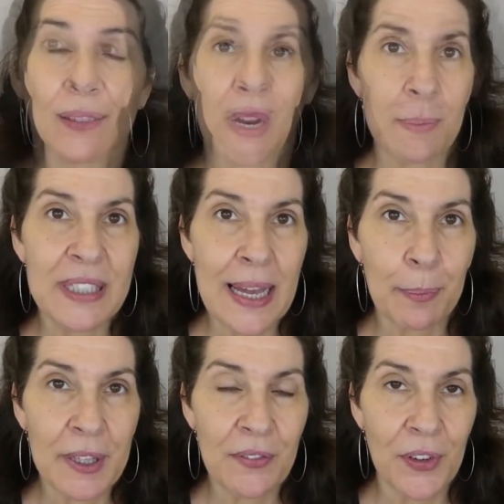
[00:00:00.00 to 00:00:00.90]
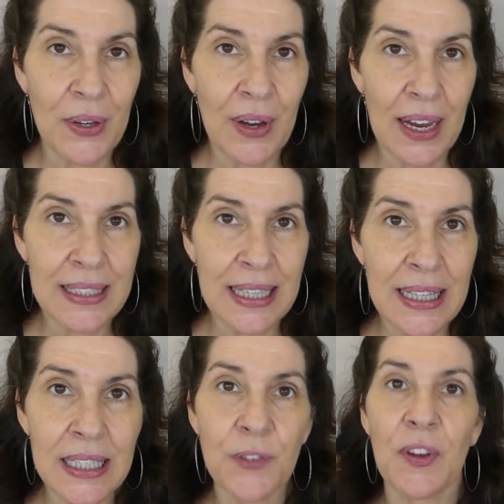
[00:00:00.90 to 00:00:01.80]
What I'm sampling for you guys in
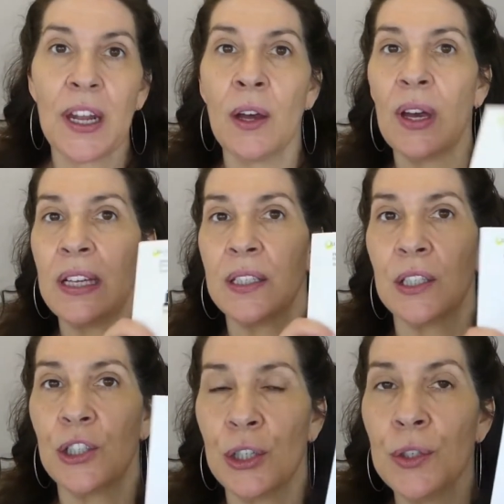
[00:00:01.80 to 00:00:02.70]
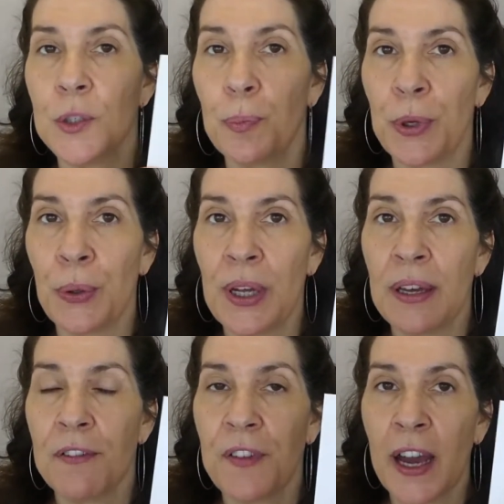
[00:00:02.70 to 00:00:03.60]
this video is the Juice Beauty
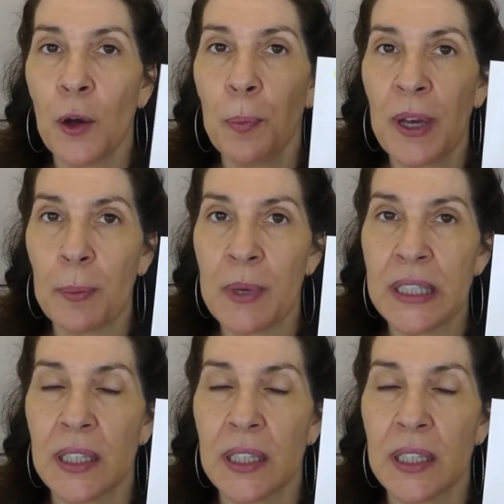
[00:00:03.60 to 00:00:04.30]
Phyto-Pigments